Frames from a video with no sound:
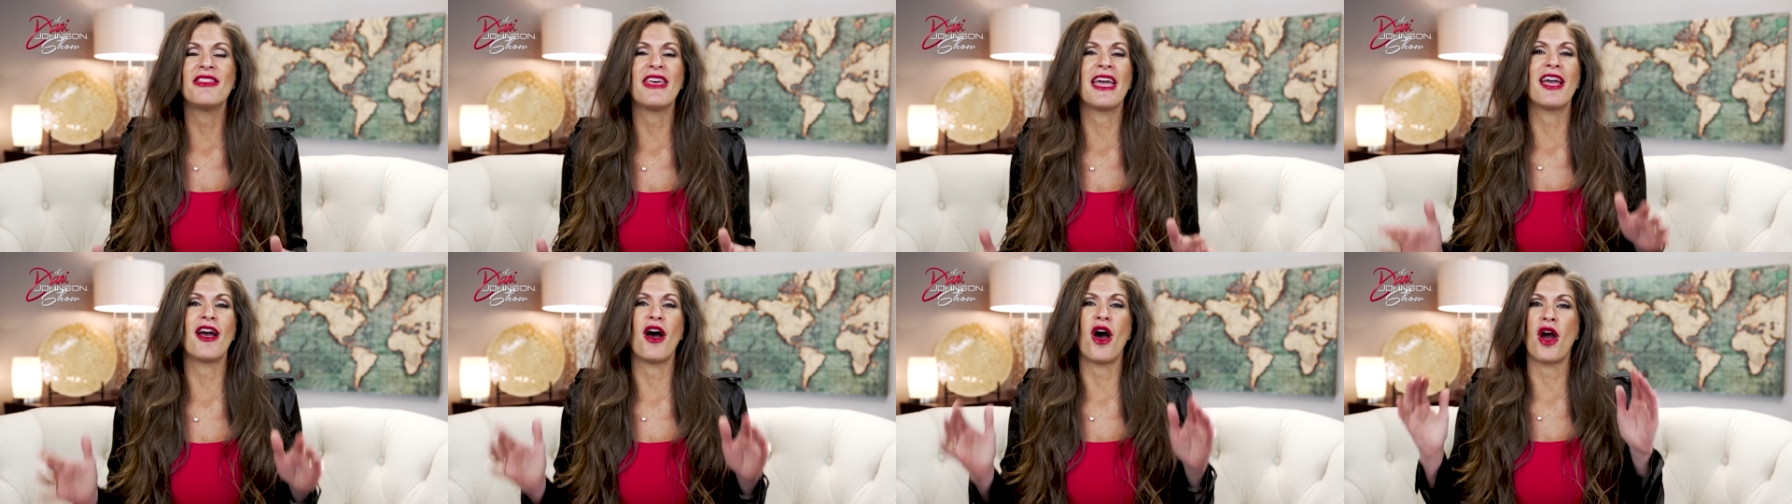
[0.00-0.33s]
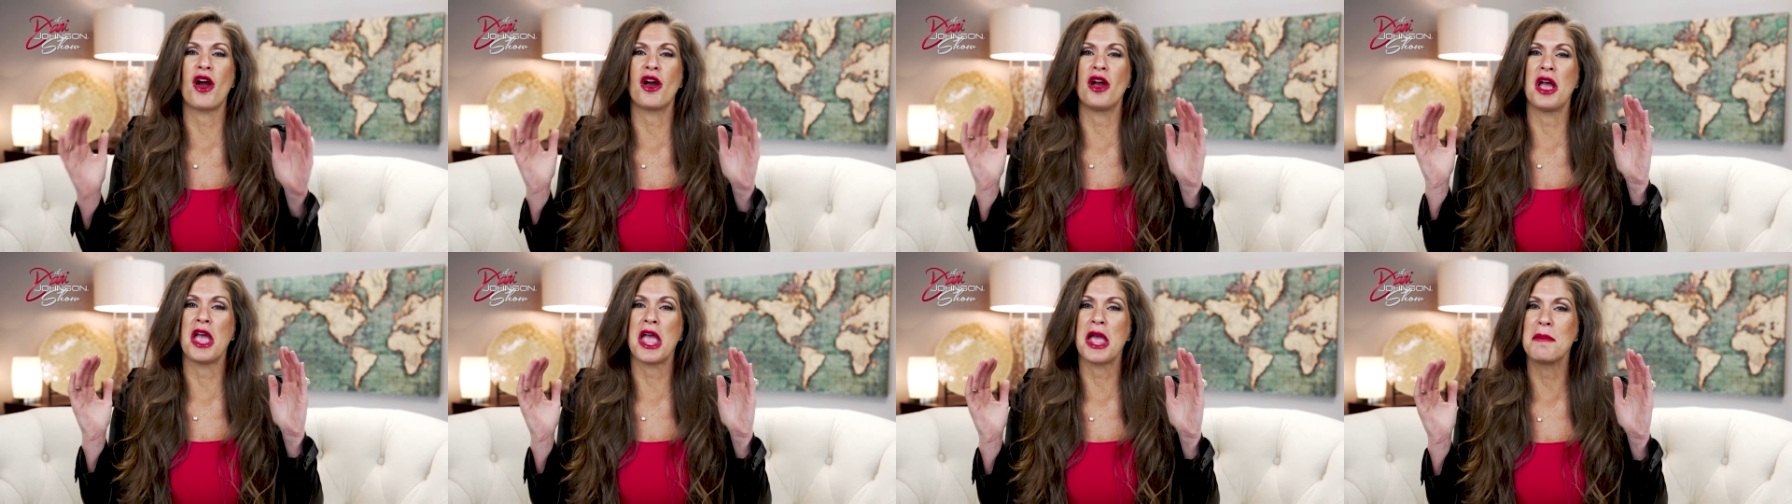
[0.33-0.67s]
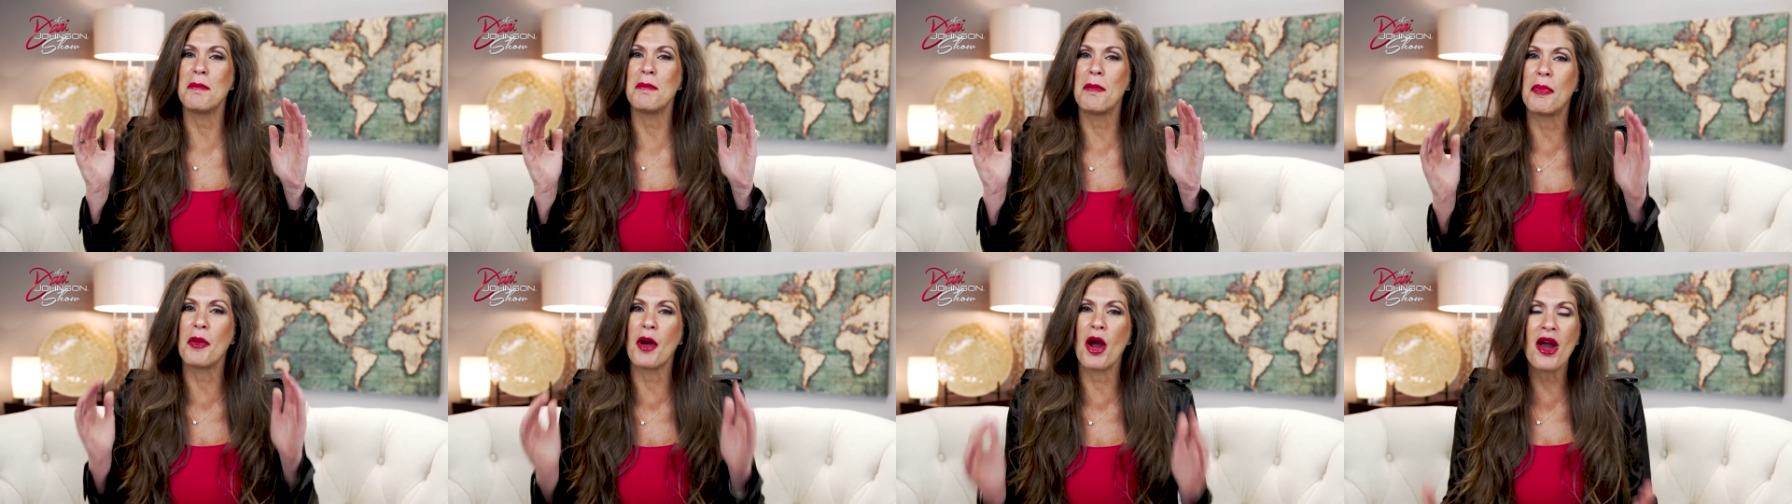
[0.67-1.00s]
They are a
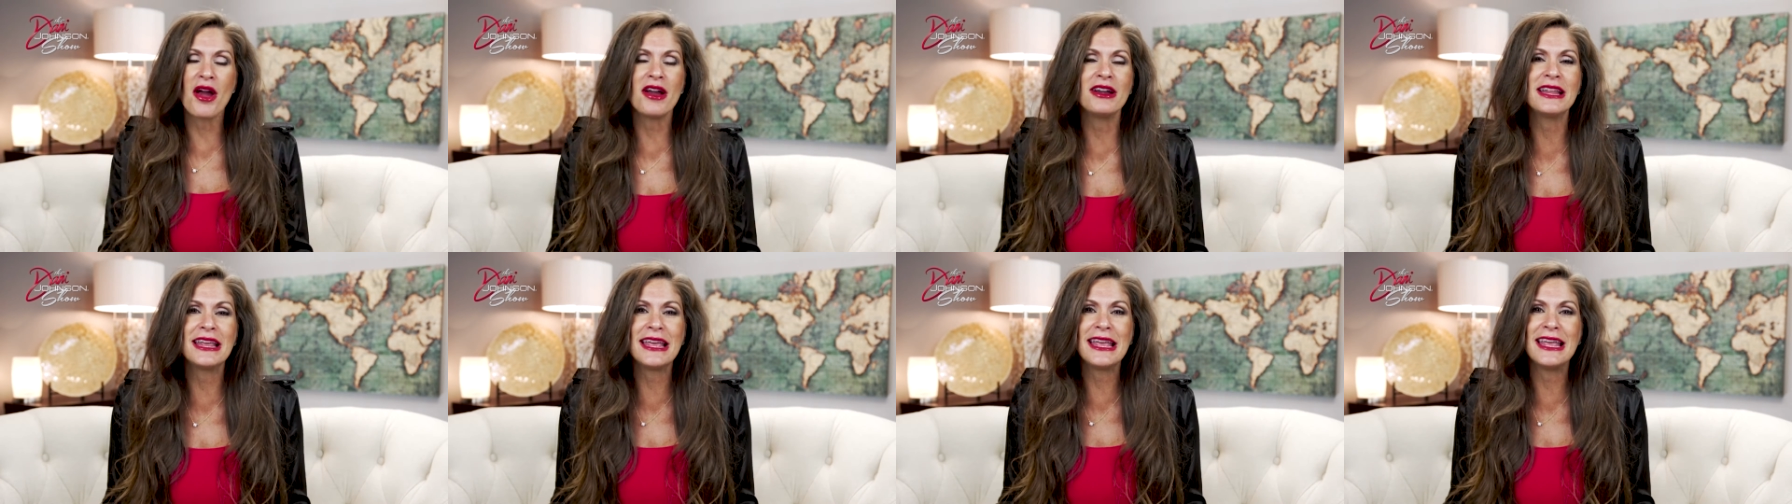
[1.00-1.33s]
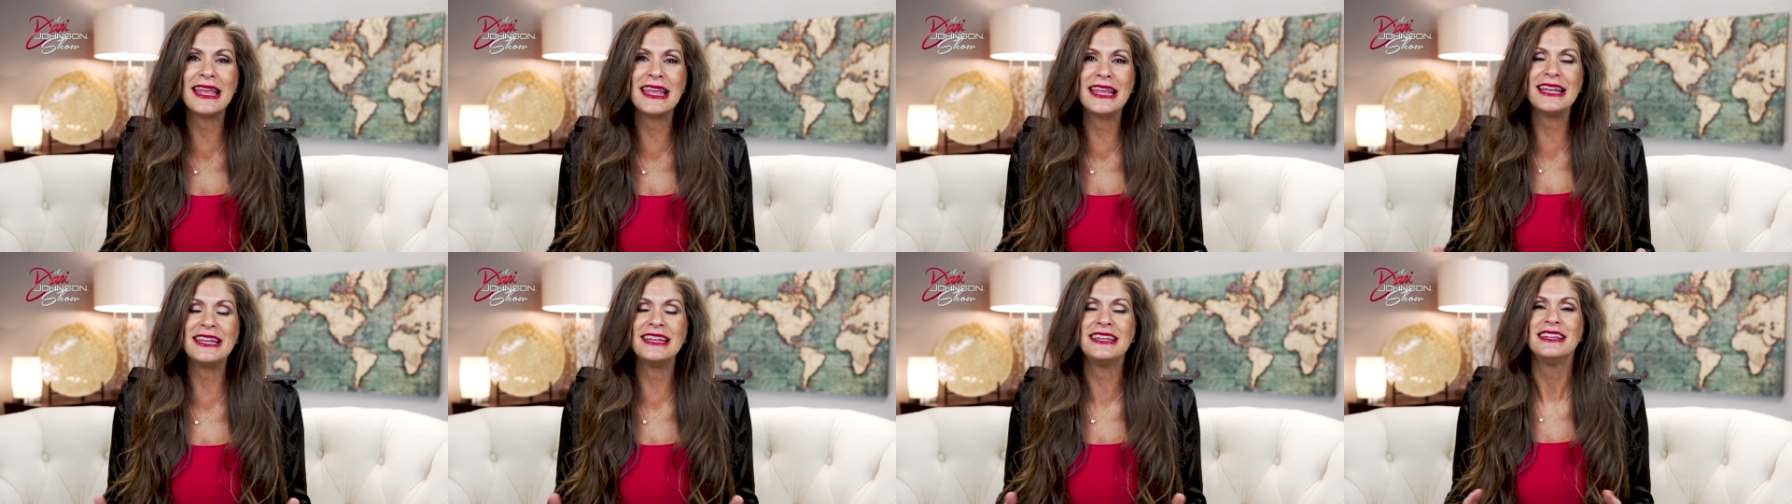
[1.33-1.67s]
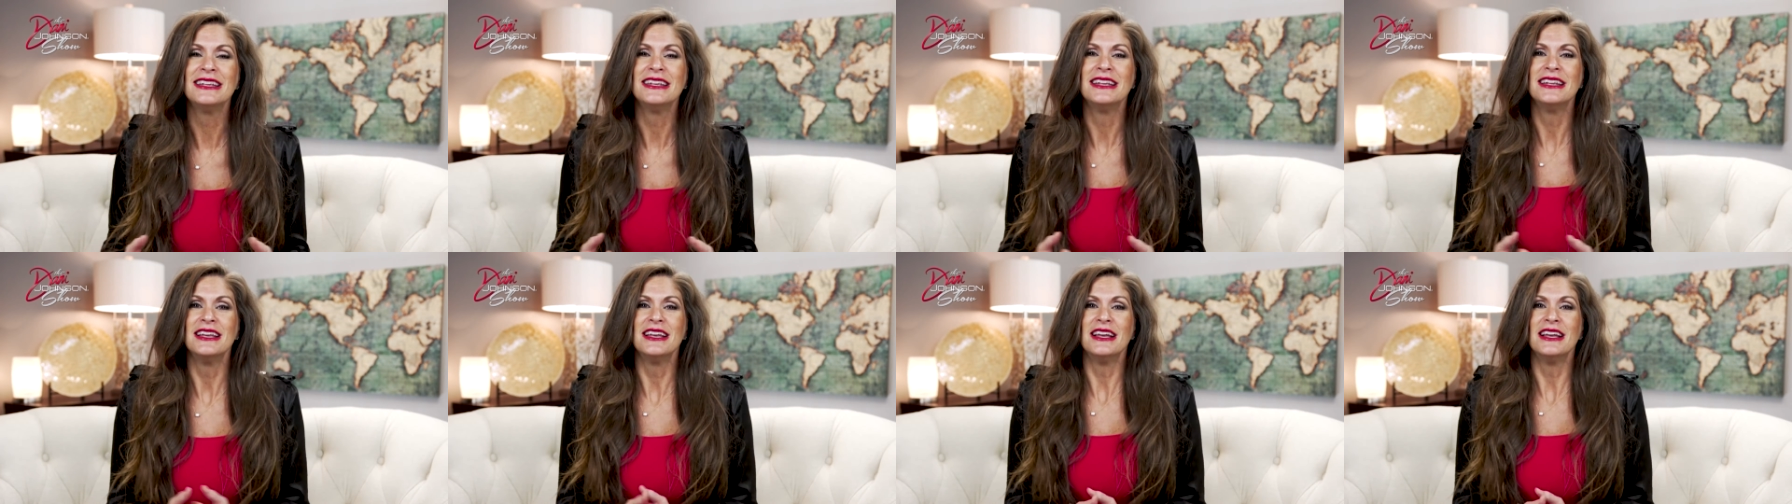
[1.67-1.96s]
burden.